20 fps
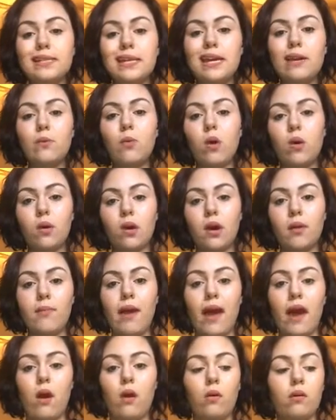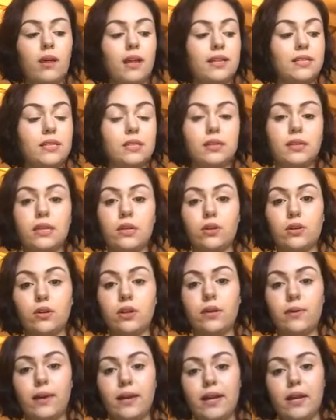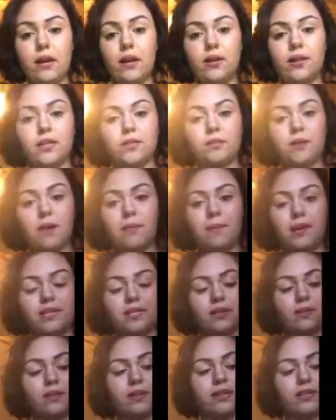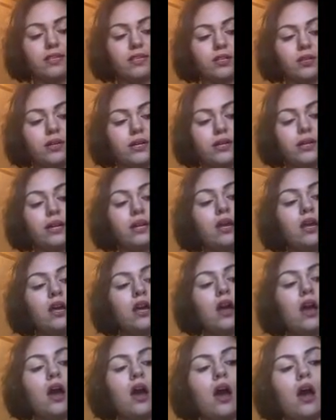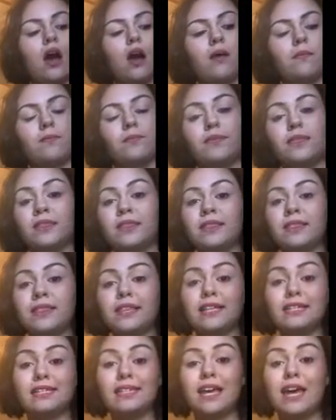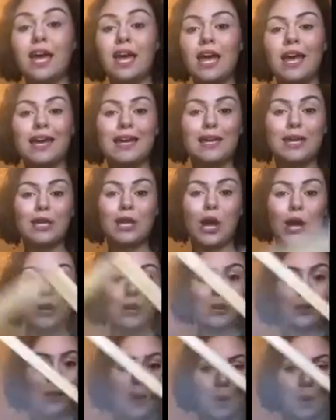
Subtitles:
he won't come out. It's literally right here, and that's why I'm messing with this screen. This ghetto